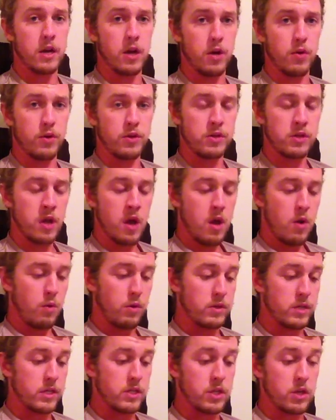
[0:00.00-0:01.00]
noticed
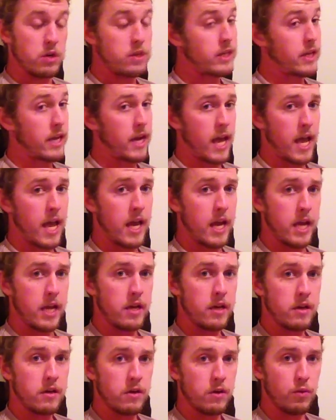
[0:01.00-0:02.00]
was I'd start to get a
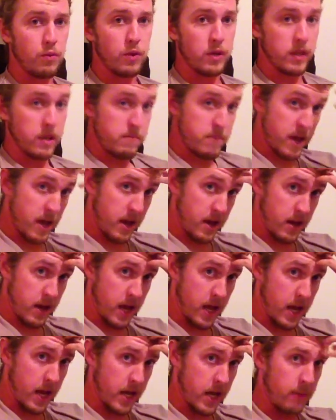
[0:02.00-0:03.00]
headache, really bad
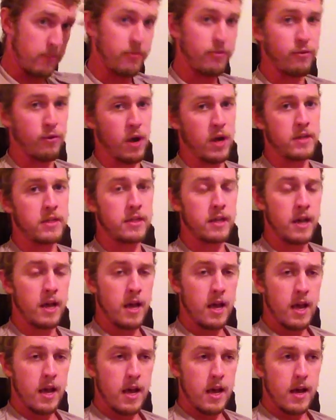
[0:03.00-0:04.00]
headache up front.
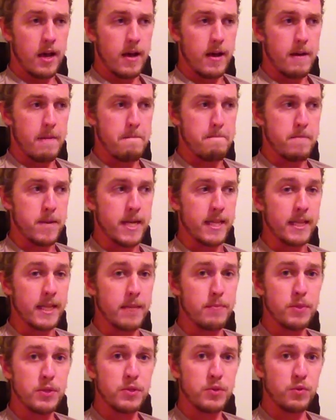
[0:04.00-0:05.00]
My
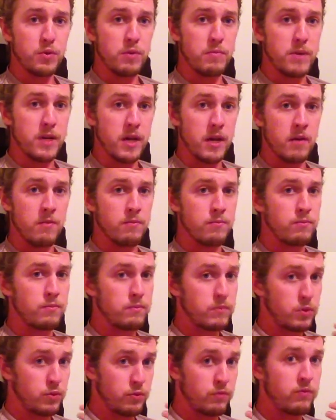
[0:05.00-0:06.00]
lips would become
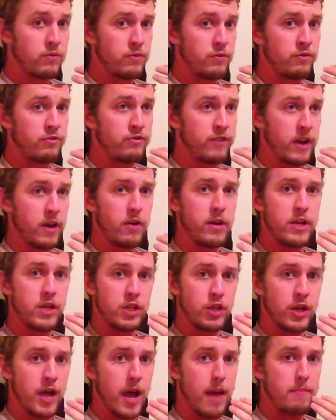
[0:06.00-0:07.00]
very
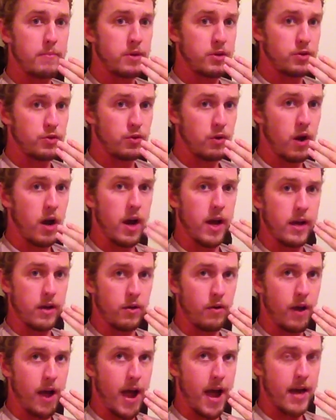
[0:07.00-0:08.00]
chapped and dry,
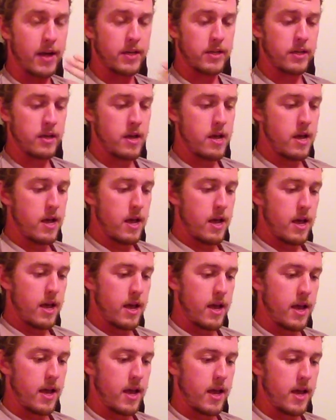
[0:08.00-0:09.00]
cracked,
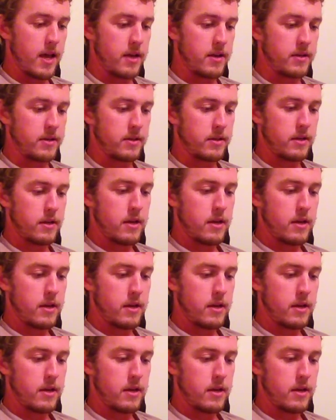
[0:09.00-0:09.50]
and